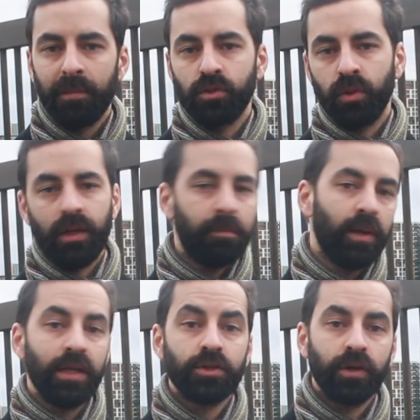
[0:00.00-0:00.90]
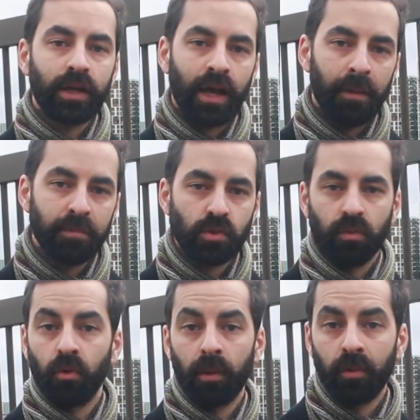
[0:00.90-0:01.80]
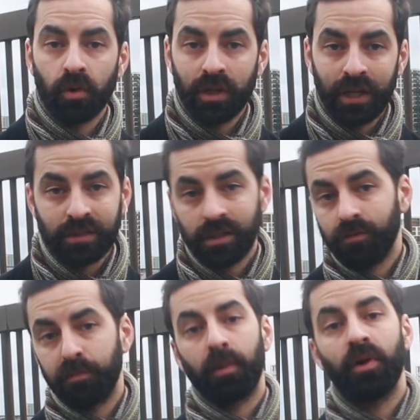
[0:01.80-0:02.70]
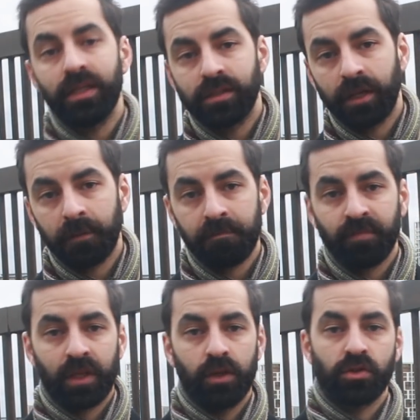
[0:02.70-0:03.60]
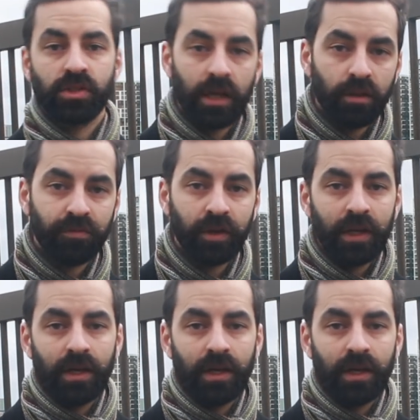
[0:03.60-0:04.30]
between belligerent camps, or more importantly, instead of berating yourself